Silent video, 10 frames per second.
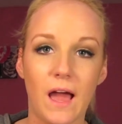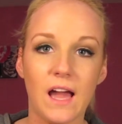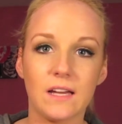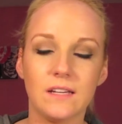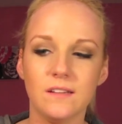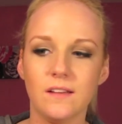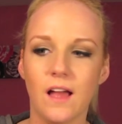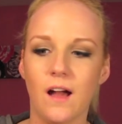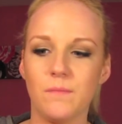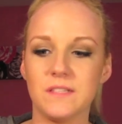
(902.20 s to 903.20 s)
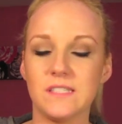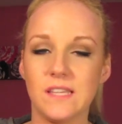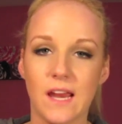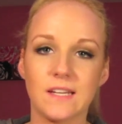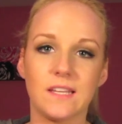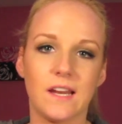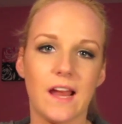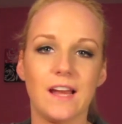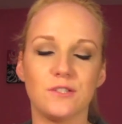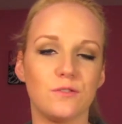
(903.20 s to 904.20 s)
back. This is the end of the
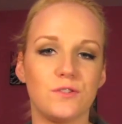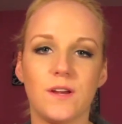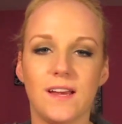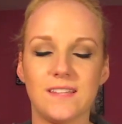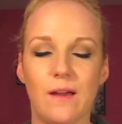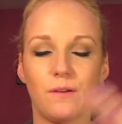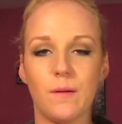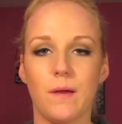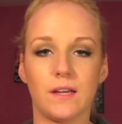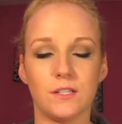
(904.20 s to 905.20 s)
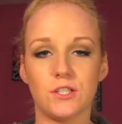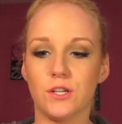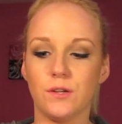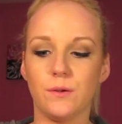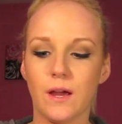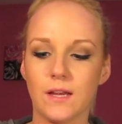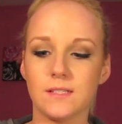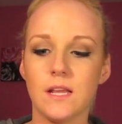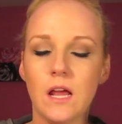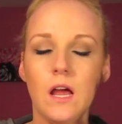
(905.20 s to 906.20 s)
night. I told you guys I would come back and show you
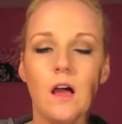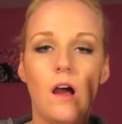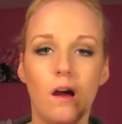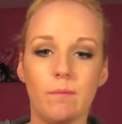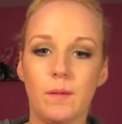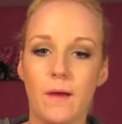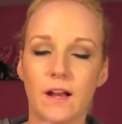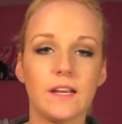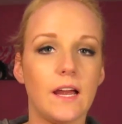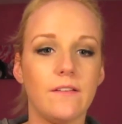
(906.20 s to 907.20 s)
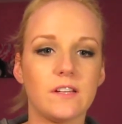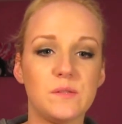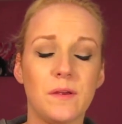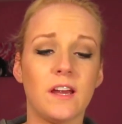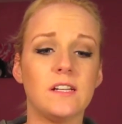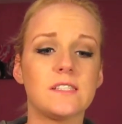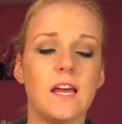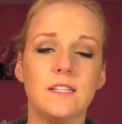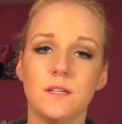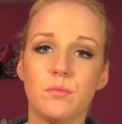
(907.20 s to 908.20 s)
guys the matting I've experienced.
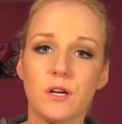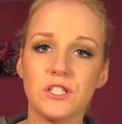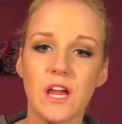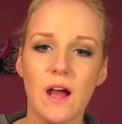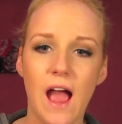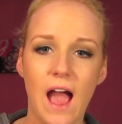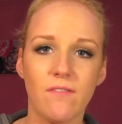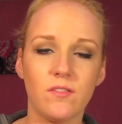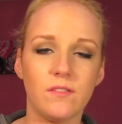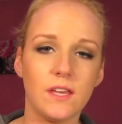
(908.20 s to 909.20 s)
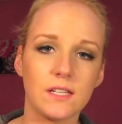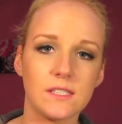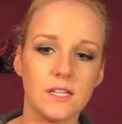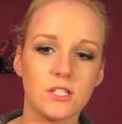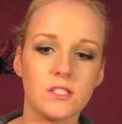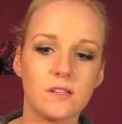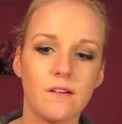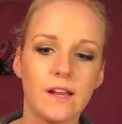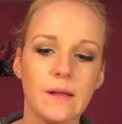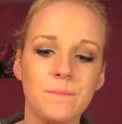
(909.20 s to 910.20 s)
I did brush out half of the extensions
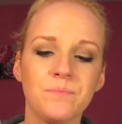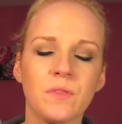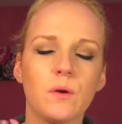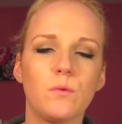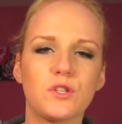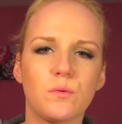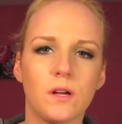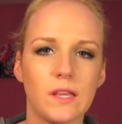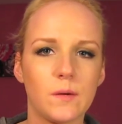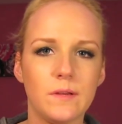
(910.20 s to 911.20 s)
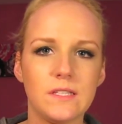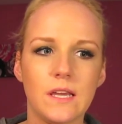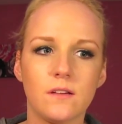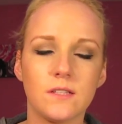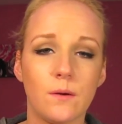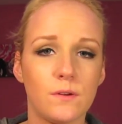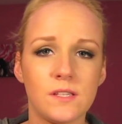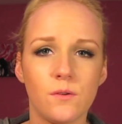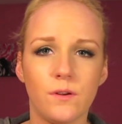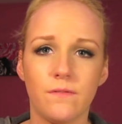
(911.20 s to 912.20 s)
already, which were a little bit tangled. I
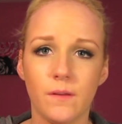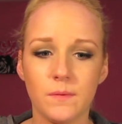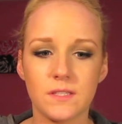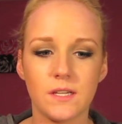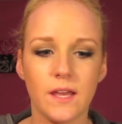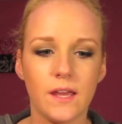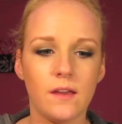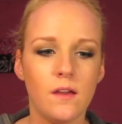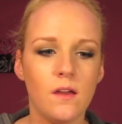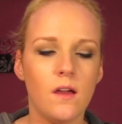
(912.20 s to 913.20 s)
wasn't going to film this tonight